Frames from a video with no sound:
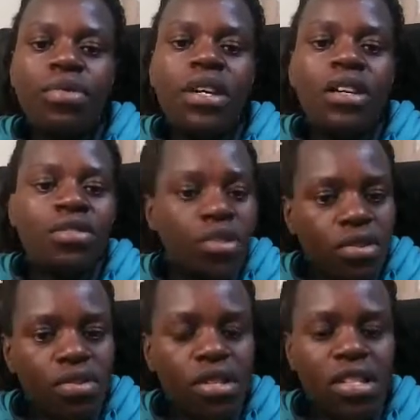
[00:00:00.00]

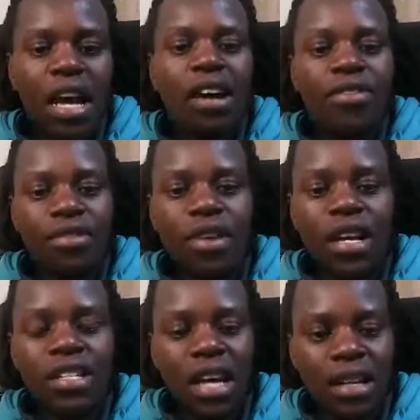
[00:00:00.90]
introduce junk for your
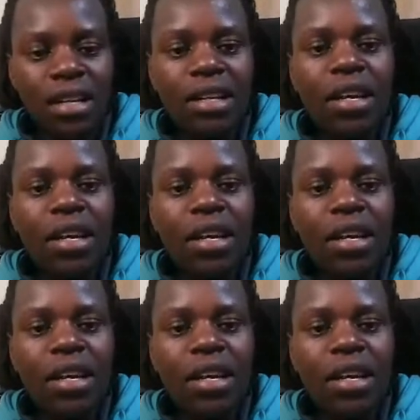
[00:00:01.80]
child.